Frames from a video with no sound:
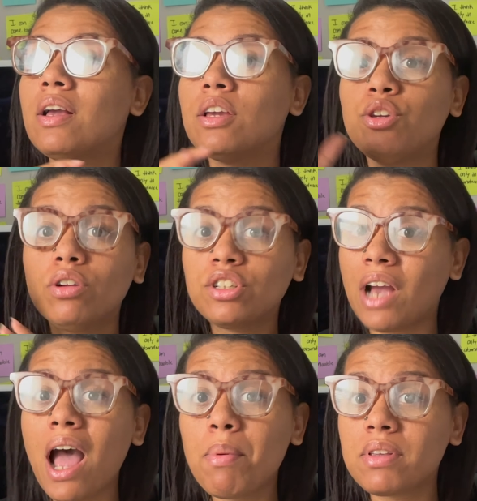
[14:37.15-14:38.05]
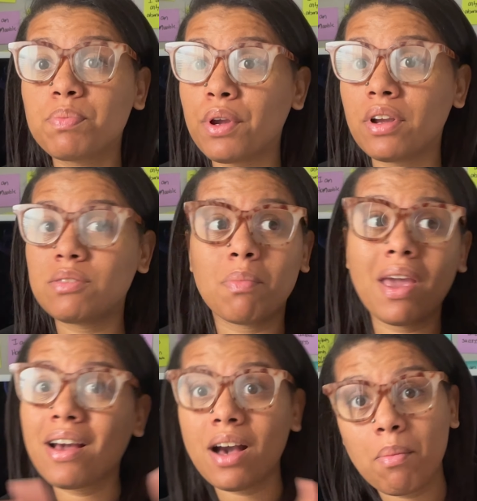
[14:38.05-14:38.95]
Your job experience may
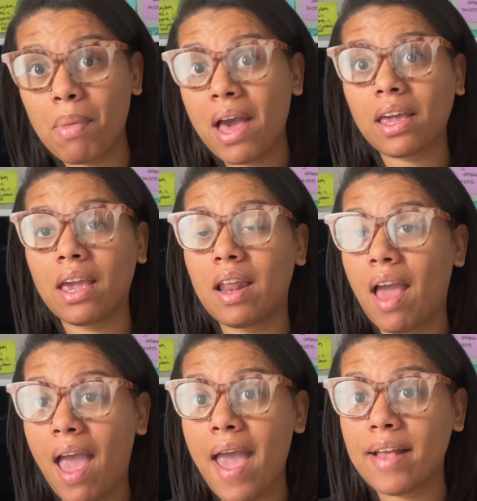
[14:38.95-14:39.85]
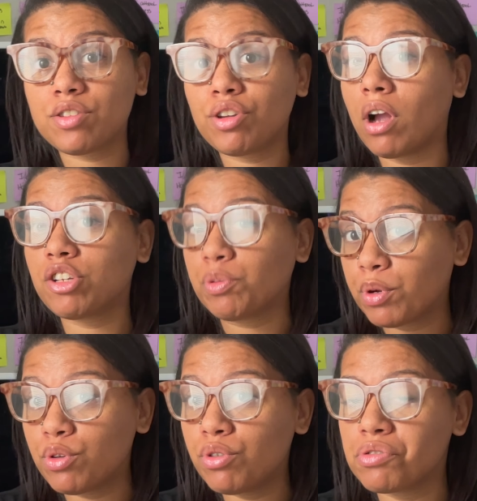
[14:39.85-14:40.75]
come back and add to your
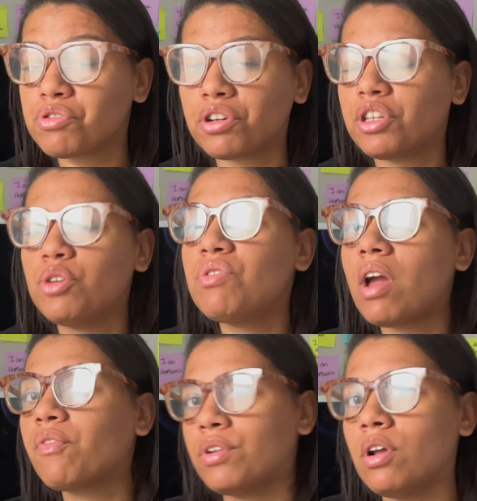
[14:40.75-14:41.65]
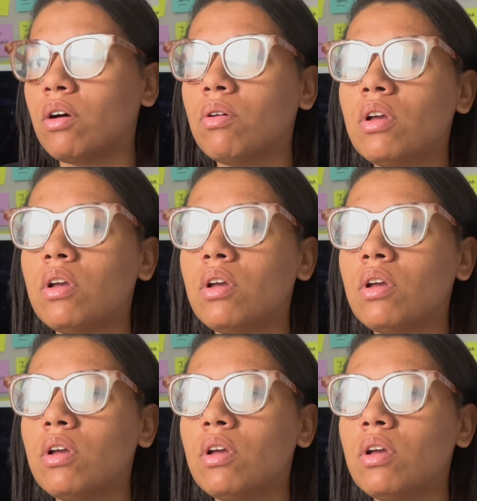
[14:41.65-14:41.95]
entrepreneurial journey. You never know.